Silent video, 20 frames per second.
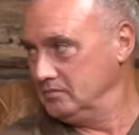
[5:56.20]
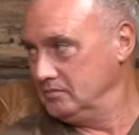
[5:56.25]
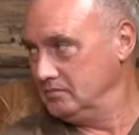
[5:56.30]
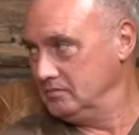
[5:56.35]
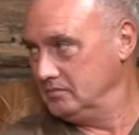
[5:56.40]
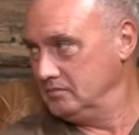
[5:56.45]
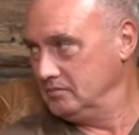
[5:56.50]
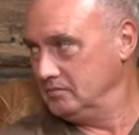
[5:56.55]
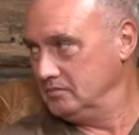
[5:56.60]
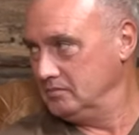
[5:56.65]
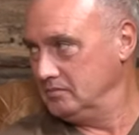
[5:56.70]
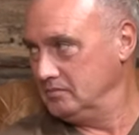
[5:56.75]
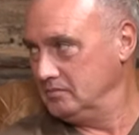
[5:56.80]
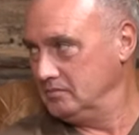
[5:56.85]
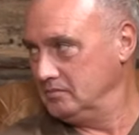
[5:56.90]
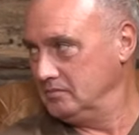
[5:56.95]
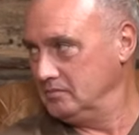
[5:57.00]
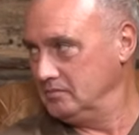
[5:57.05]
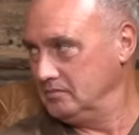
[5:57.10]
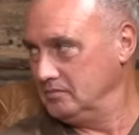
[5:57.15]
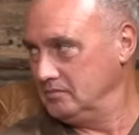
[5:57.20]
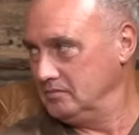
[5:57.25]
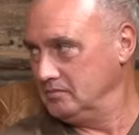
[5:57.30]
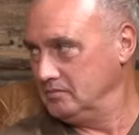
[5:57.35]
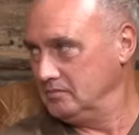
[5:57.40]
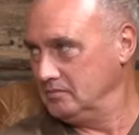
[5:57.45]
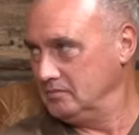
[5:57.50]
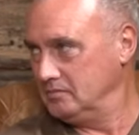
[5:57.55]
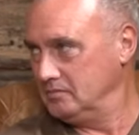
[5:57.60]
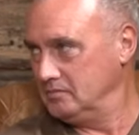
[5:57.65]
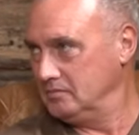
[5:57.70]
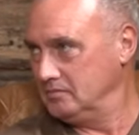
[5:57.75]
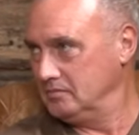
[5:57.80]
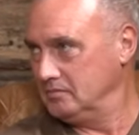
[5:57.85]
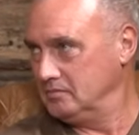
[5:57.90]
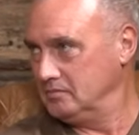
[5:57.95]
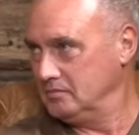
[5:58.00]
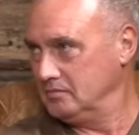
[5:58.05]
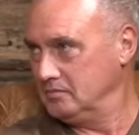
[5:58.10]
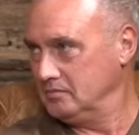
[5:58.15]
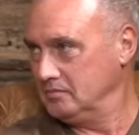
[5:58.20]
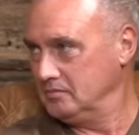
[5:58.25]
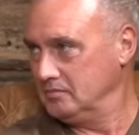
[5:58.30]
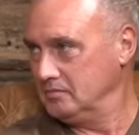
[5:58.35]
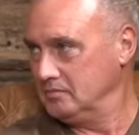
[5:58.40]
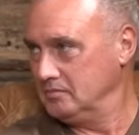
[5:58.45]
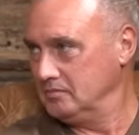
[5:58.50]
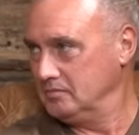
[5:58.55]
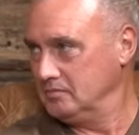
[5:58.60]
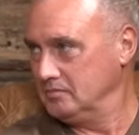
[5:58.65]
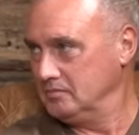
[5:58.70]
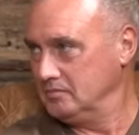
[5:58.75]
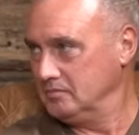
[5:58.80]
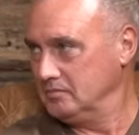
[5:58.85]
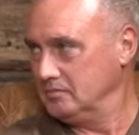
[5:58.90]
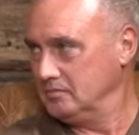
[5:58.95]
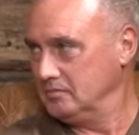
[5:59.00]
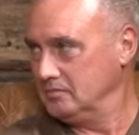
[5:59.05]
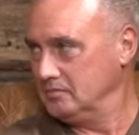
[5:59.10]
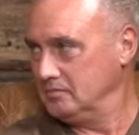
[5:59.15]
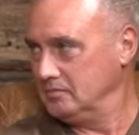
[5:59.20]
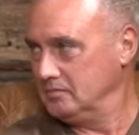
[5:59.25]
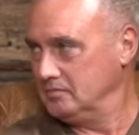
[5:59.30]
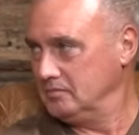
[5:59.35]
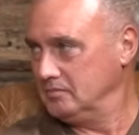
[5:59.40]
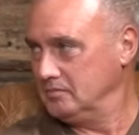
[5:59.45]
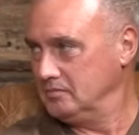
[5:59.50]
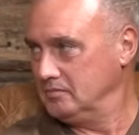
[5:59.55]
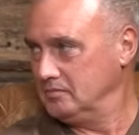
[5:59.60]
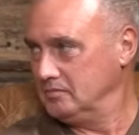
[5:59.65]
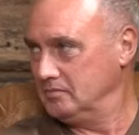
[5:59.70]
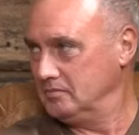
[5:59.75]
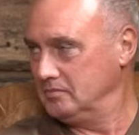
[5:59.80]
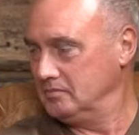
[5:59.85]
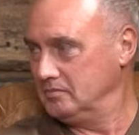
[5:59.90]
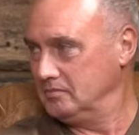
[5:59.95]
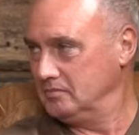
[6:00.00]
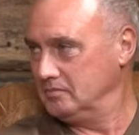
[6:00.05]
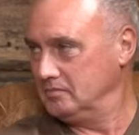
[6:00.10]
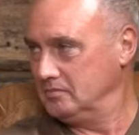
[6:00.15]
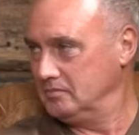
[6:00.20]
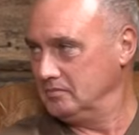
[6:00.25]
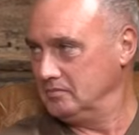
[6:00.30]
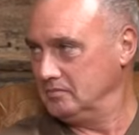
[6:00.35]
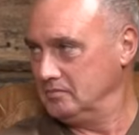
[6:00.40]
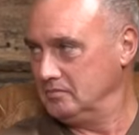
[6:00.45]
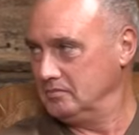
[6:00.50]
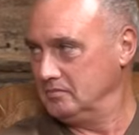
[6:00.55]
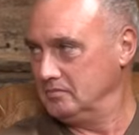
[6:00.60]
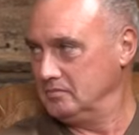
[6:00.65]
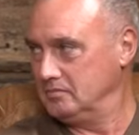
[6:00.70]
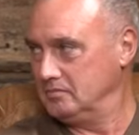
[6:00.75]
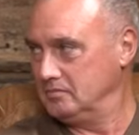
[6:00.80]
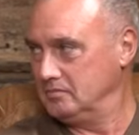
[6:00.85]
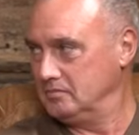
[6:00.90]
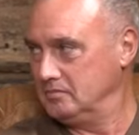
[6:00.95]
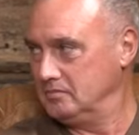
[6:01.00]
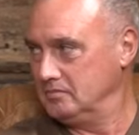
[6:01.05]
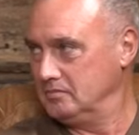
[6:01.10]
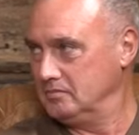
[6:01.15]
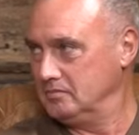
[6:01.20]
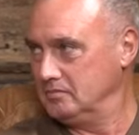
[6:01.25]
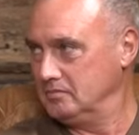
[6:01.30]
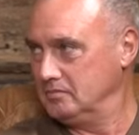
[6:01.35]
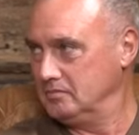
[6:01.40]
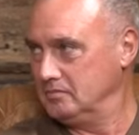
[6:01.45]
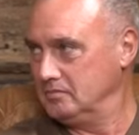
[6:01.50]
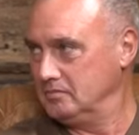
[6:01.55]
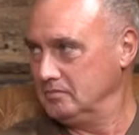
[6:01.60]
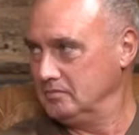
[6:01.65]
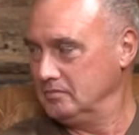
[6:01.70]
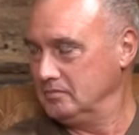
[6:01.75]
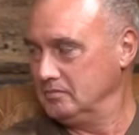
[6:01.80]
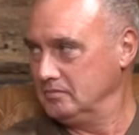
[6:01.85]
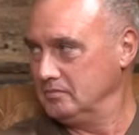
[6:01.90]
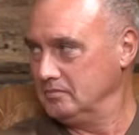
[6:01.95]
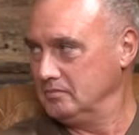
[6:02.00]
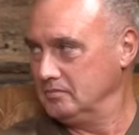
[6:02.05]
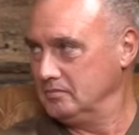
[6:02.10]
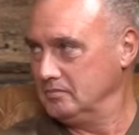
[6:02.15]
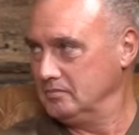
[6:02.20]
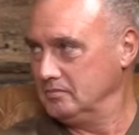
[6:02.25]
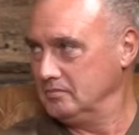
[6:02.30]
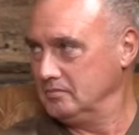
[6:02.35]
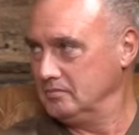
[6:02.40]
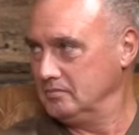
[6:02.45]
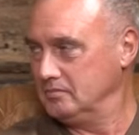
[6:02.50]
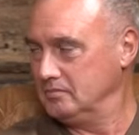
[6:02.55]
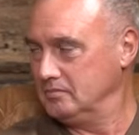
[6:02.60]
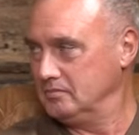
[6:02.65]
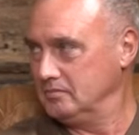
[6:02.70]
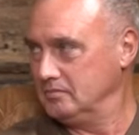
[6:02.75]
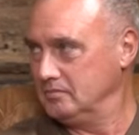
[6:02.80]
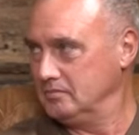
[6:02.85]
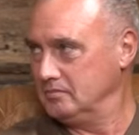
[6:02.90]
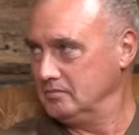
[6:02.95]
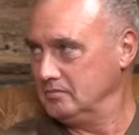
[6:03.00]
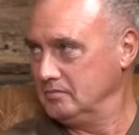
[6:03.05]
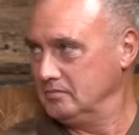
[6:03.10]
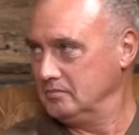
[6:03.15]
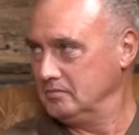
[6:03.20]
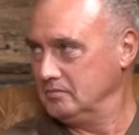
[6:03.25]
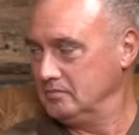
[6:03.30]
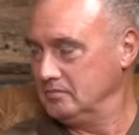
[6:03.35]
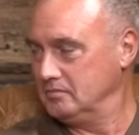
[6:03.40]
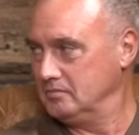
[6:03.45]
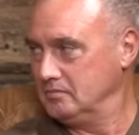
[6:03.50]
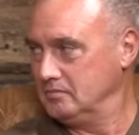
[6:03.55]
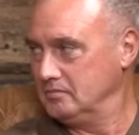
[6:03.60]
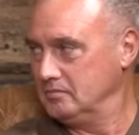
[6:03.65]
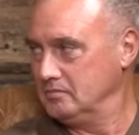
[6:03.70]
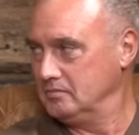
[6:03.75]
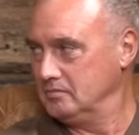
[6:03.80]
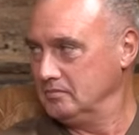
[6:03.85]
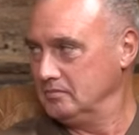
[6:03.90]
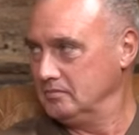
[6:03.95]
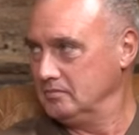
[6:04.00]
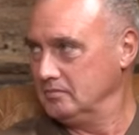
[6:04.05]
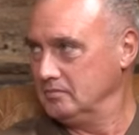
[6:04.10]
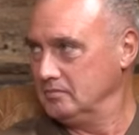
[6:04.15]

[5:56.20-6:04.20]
(silent)